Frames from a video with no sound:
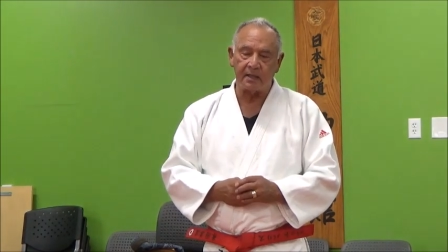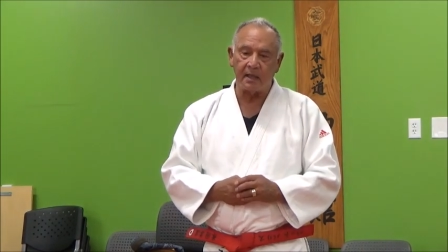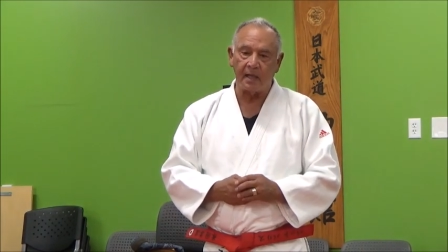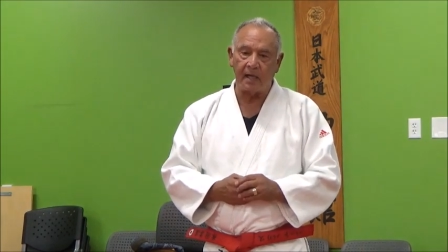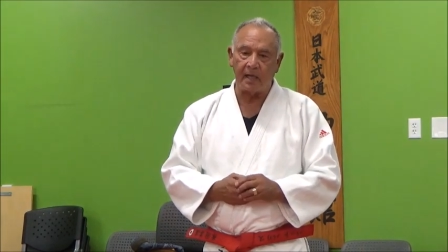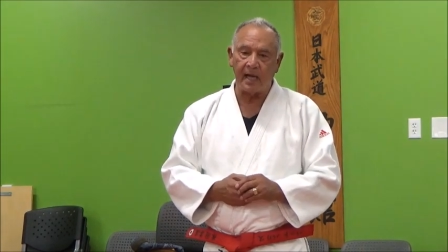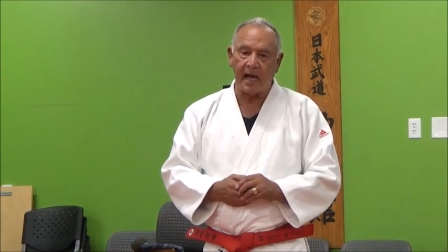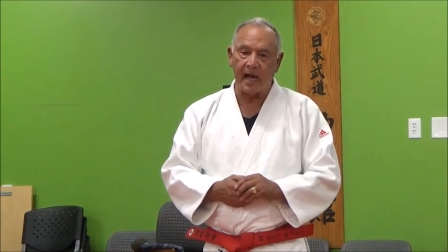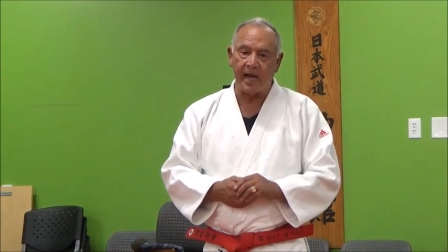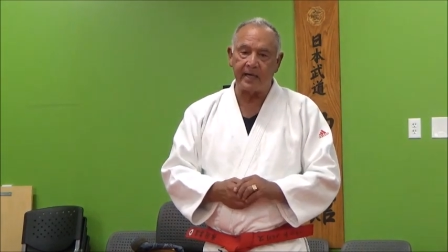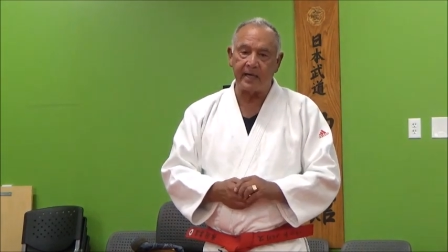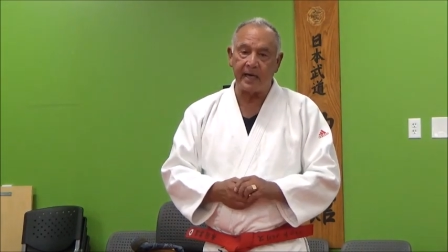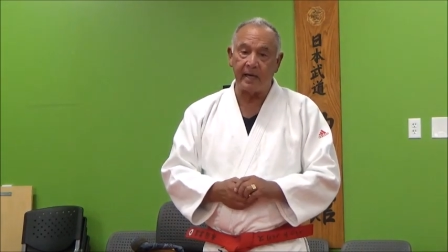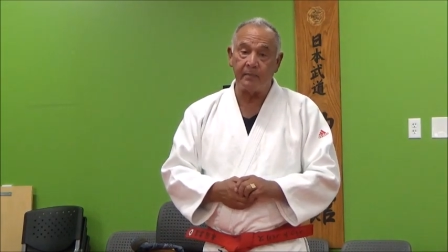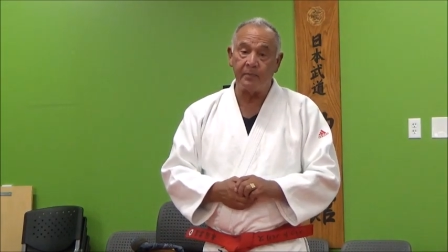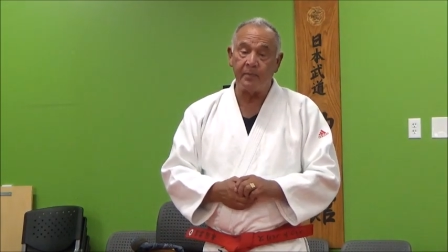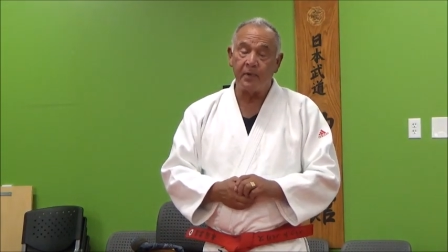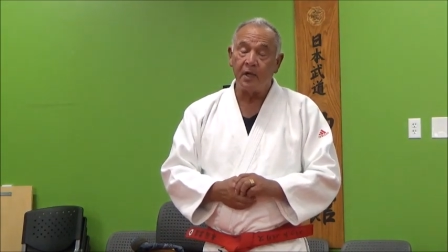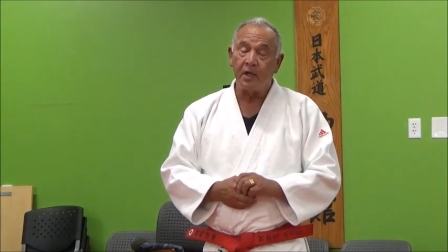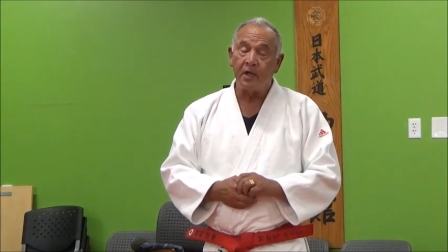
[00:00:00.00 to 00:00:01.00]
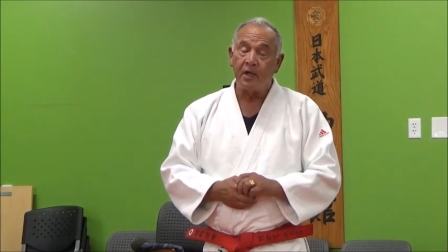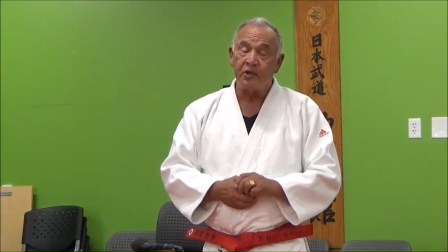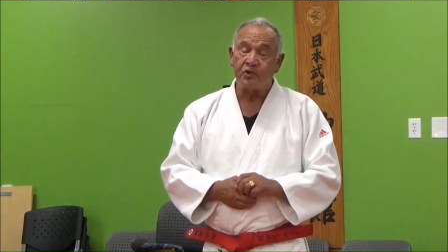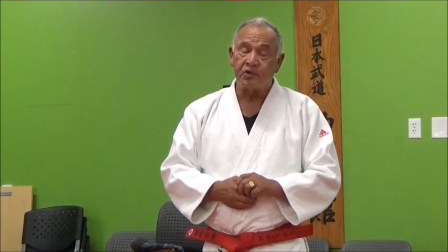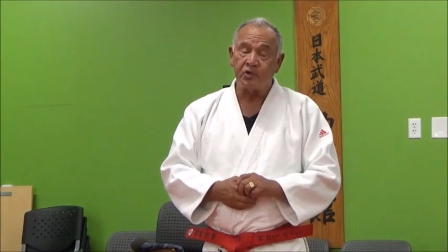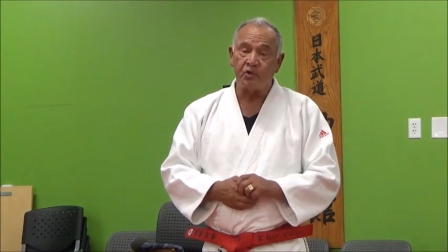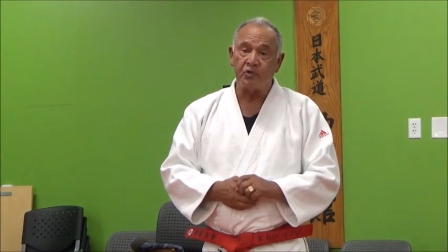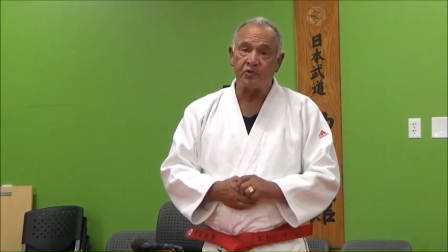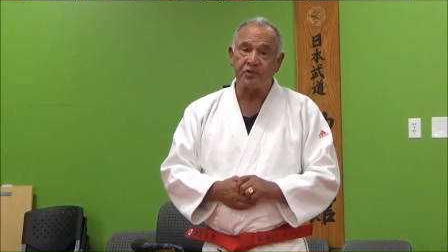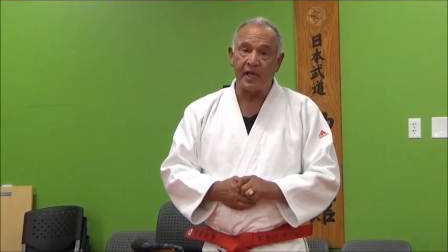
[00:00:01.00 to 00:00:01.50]
a guy named
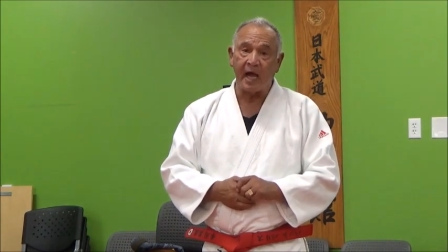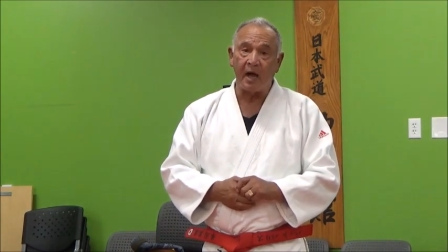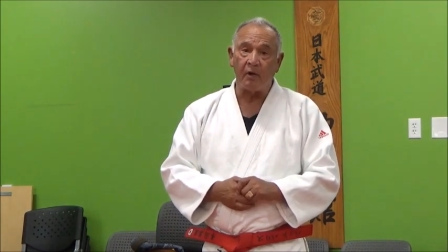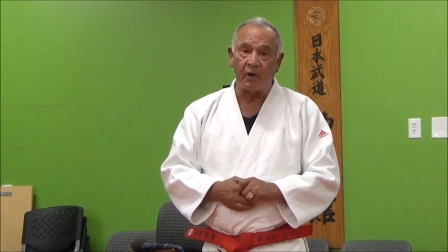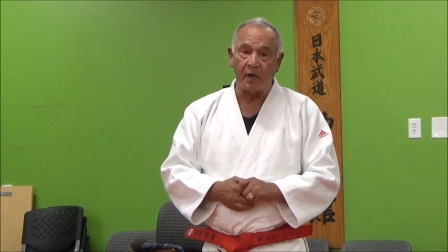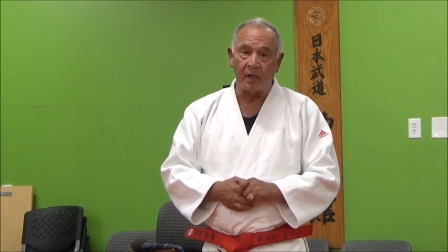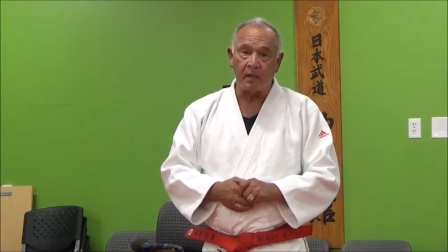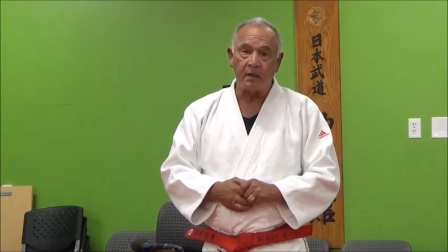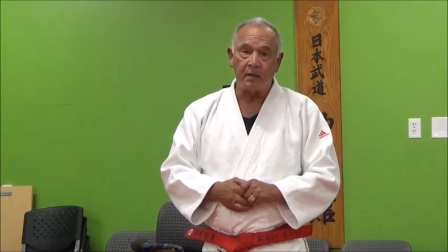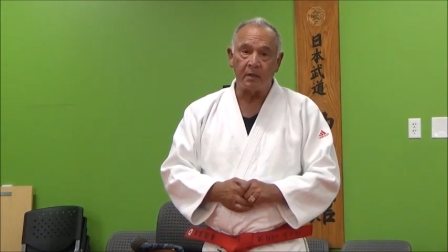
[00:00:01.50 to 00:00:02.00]
Tsuzawa.